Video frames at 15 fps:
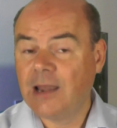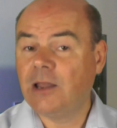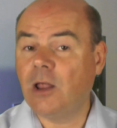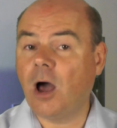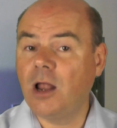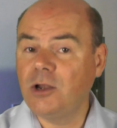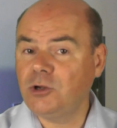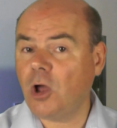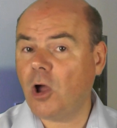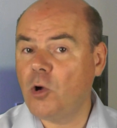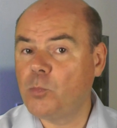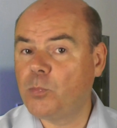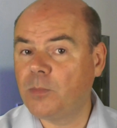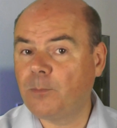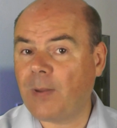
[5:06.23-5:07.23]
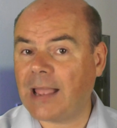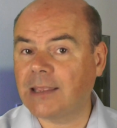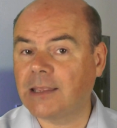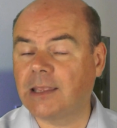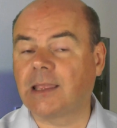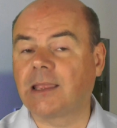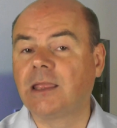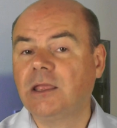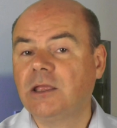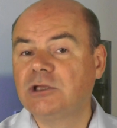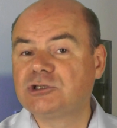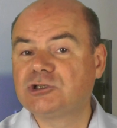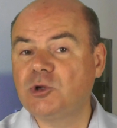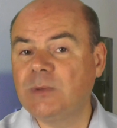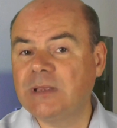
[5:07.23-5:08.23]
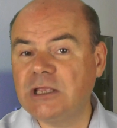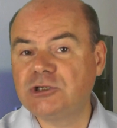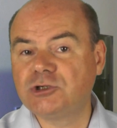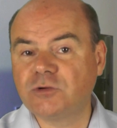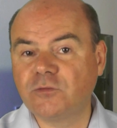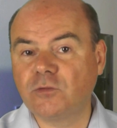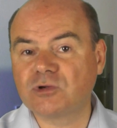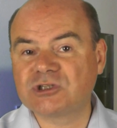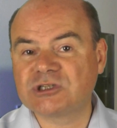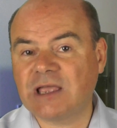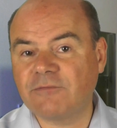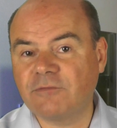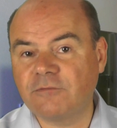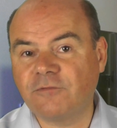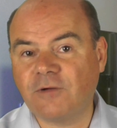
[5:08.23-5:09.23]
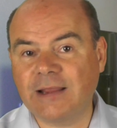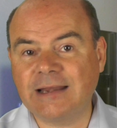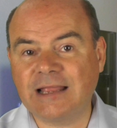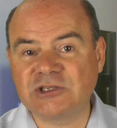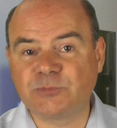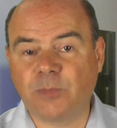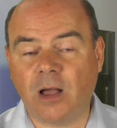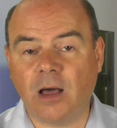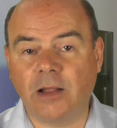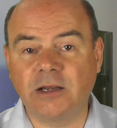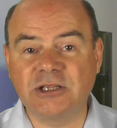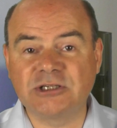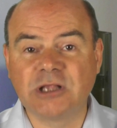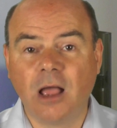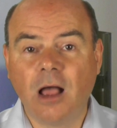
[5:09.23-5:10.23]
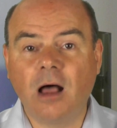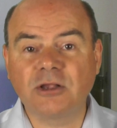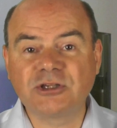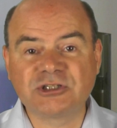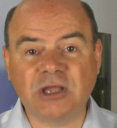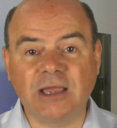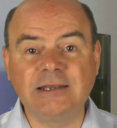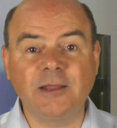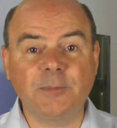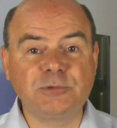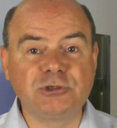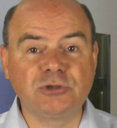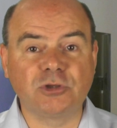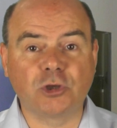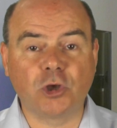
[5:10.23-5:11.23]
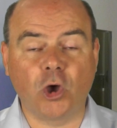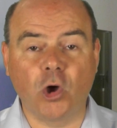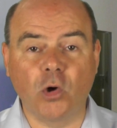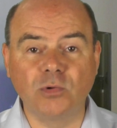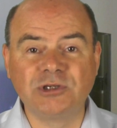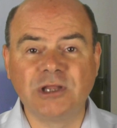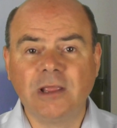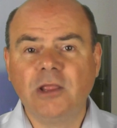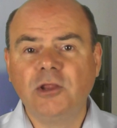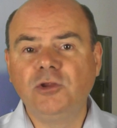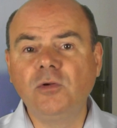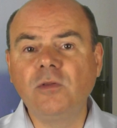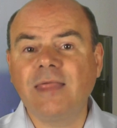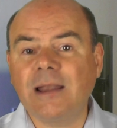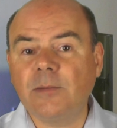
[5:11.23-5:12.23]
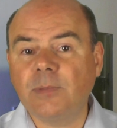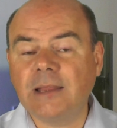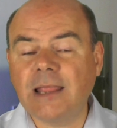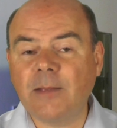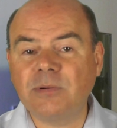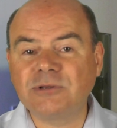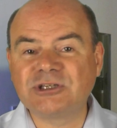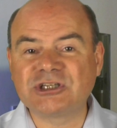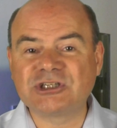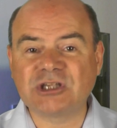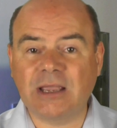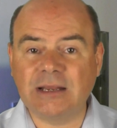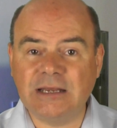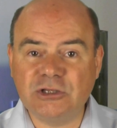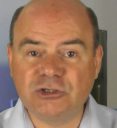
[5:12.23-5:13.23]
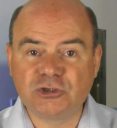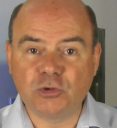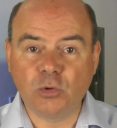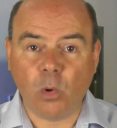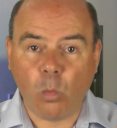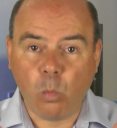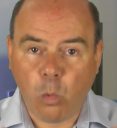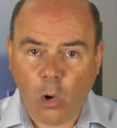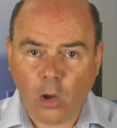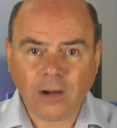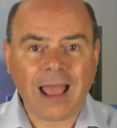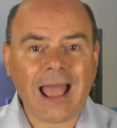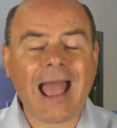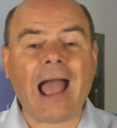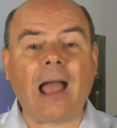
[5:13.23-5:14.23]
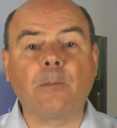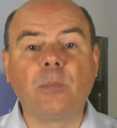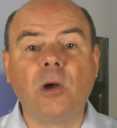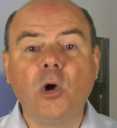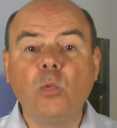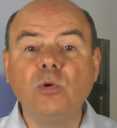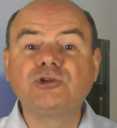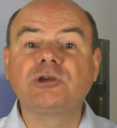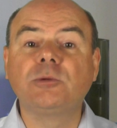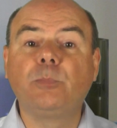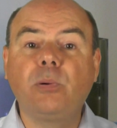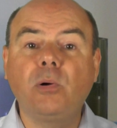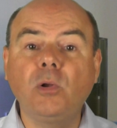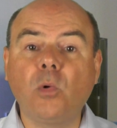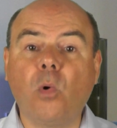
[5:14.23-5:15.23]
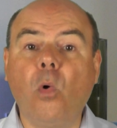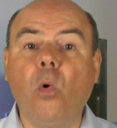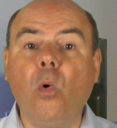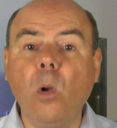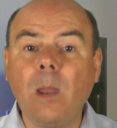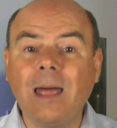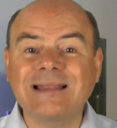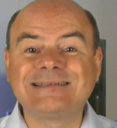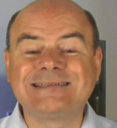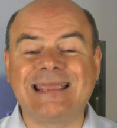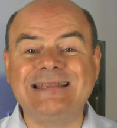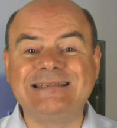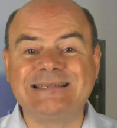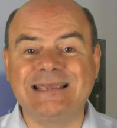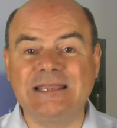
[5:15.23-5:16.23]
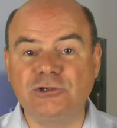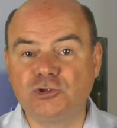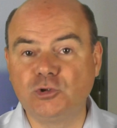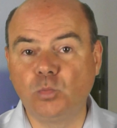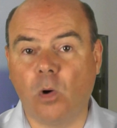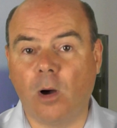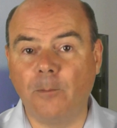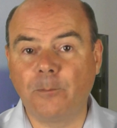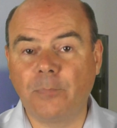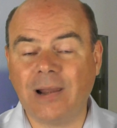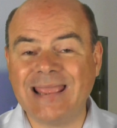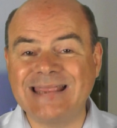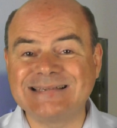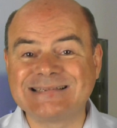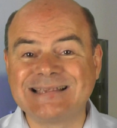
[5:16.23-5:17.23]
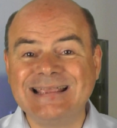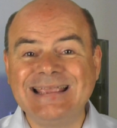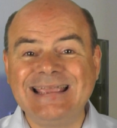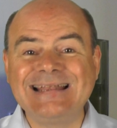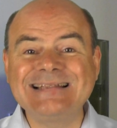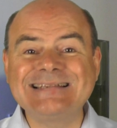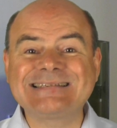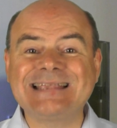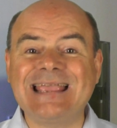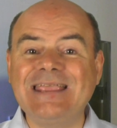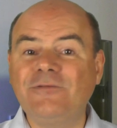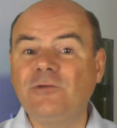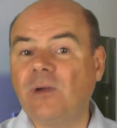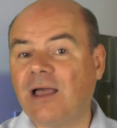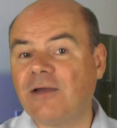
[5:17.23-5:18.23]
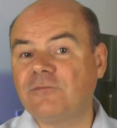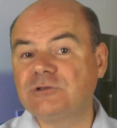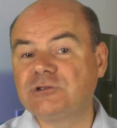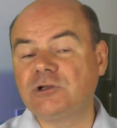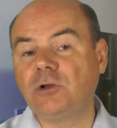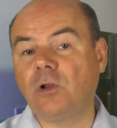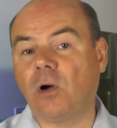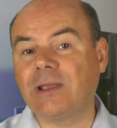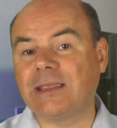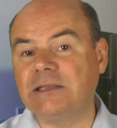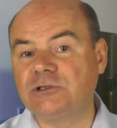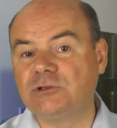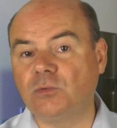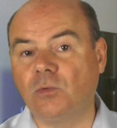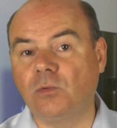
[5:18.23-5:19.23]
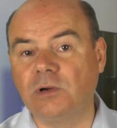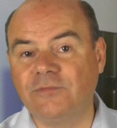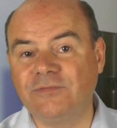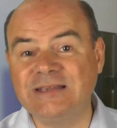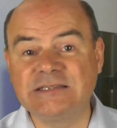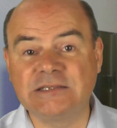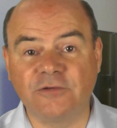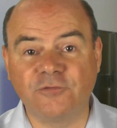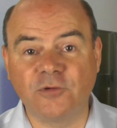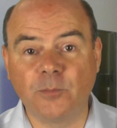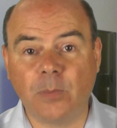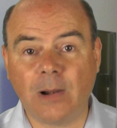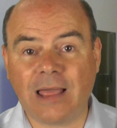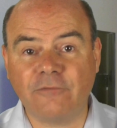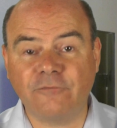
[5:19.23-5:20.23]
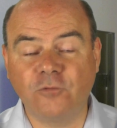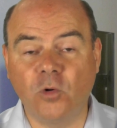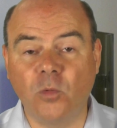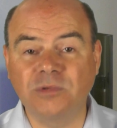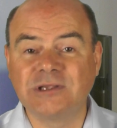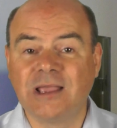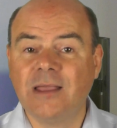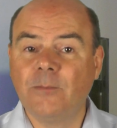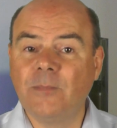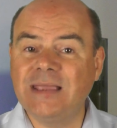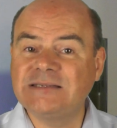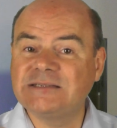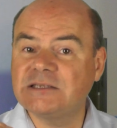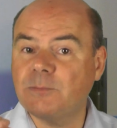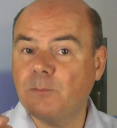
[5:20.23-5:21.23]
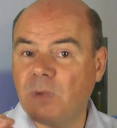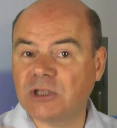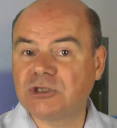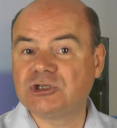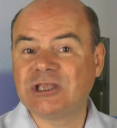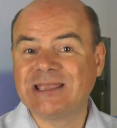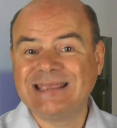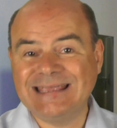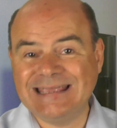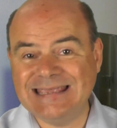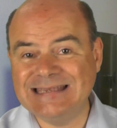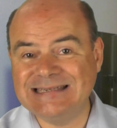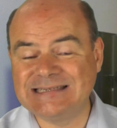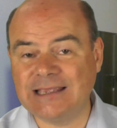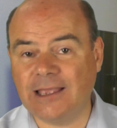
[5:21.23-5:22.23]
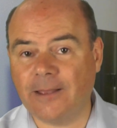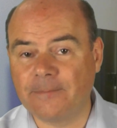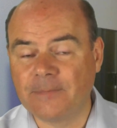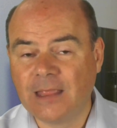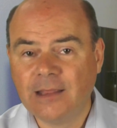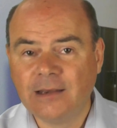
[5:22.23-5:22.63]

Now, under open banking, assuming each of your 7 finance partners are signed up to the code, you'll then be able to sign into one app which can pull all that data into one place. It'll save you having to log into all of these different platforms. Makes it much easier.